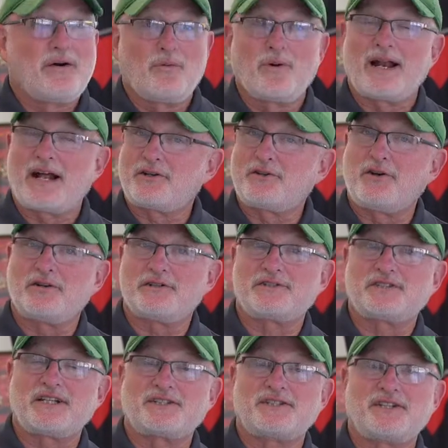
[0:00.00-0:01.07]
when I turned
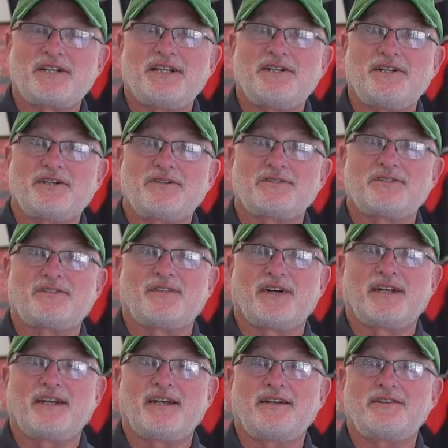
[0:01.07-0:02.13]
16 years of
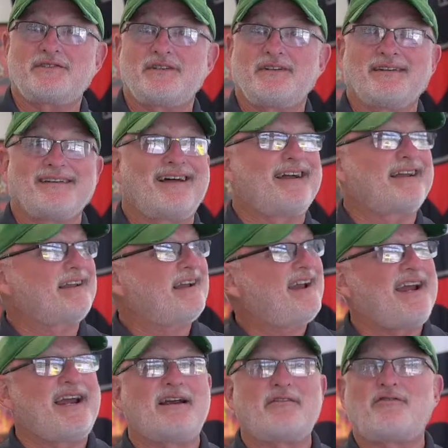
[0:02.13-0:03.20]
age, like
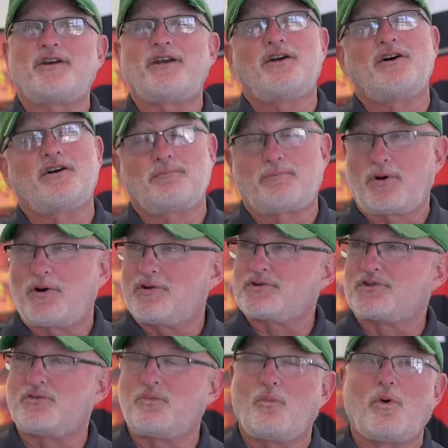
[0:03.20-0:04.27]
every young
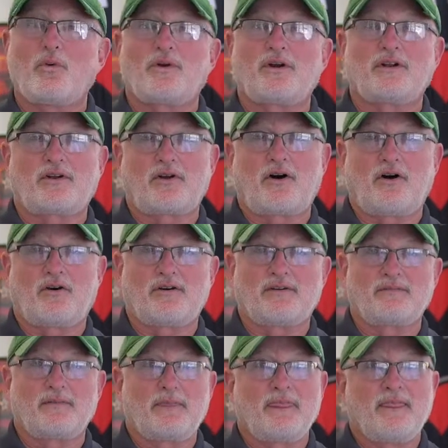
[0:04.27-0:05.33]
person wanted a
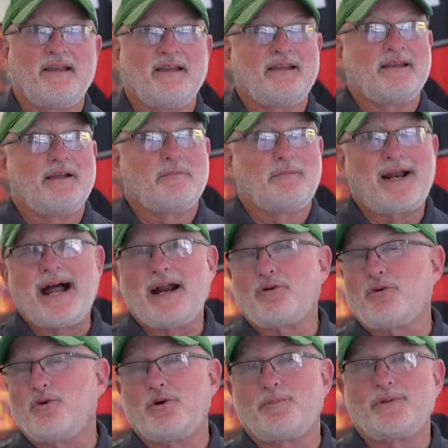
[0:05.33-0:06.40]
car. But I
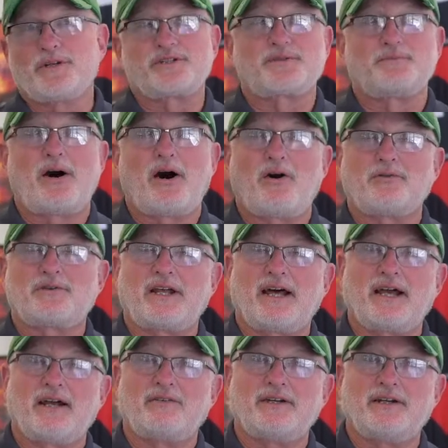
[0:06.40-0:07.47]
grew up in a small
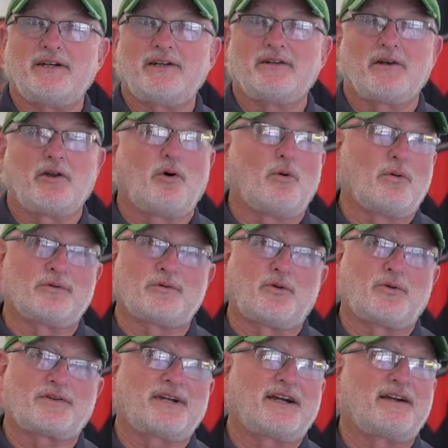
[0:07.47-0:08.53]
town here, Lowell,
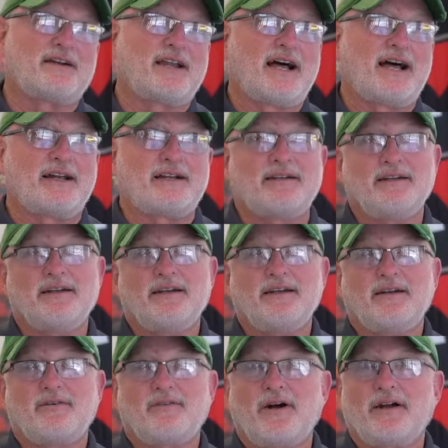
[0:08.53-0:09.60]
North Carolina,
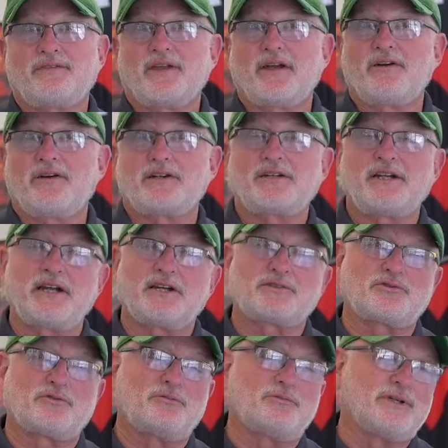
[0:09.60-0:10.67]
right there is a
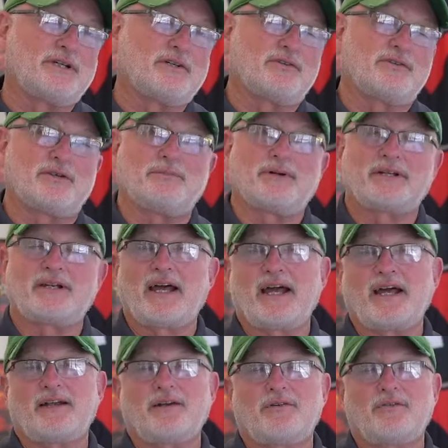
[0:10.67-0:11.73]
textile mill that my
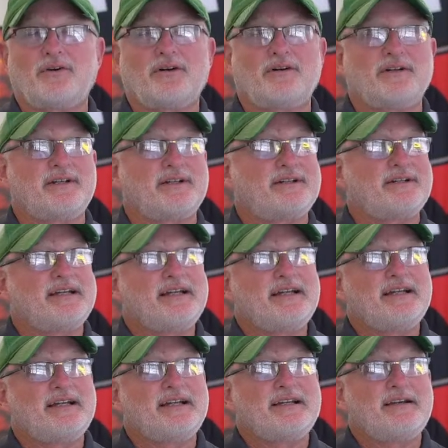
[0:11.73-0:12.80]
dad had run and
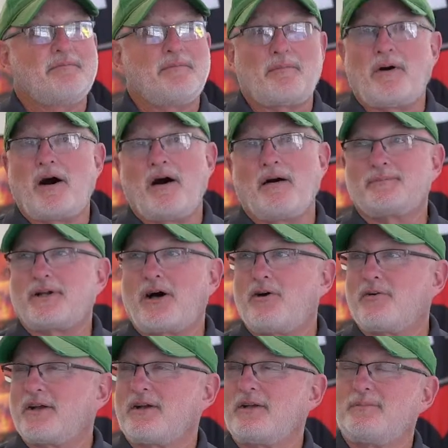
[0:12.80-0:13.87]
my mom
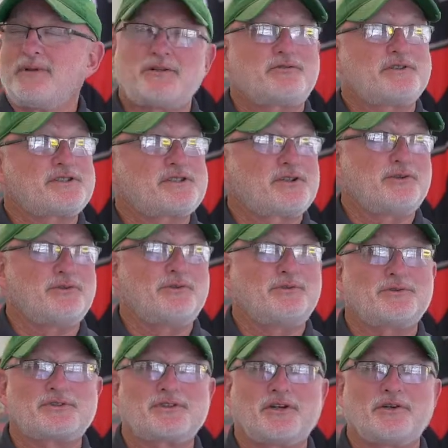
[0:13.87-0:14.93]
taught elementary
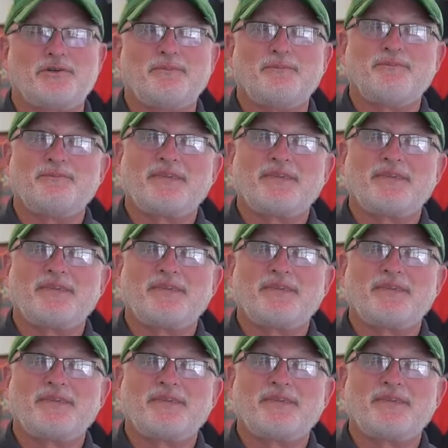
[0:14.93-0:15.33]
school. So